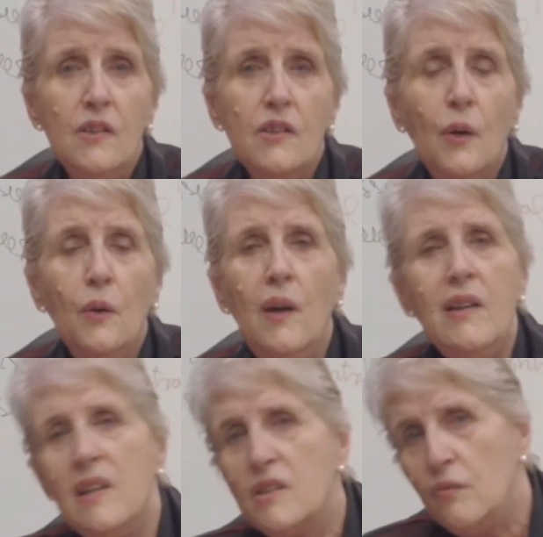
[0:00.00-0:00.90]
So
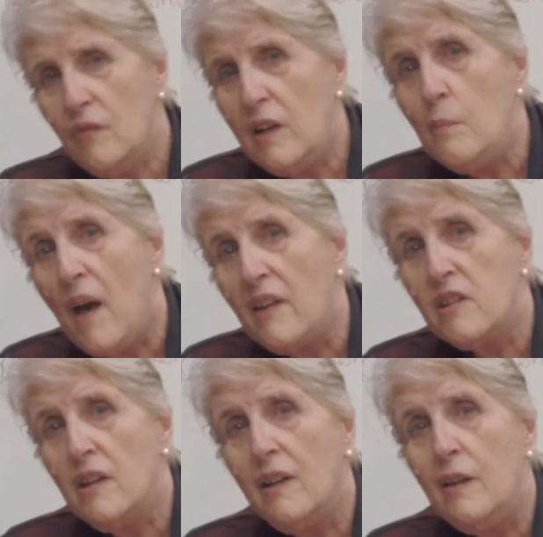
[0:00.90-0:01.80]
it doesn't really
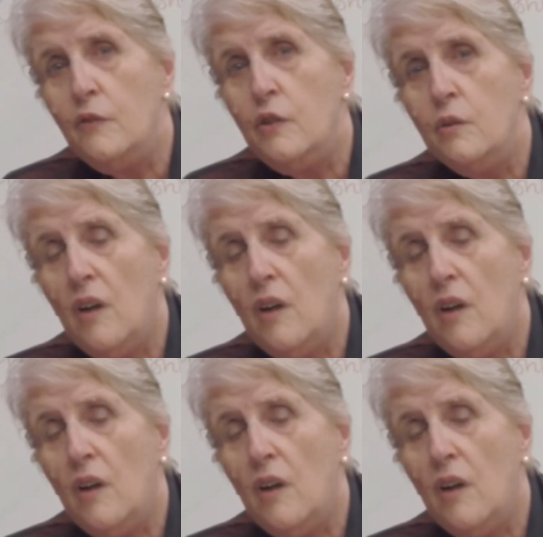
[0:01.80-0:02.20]
matter if you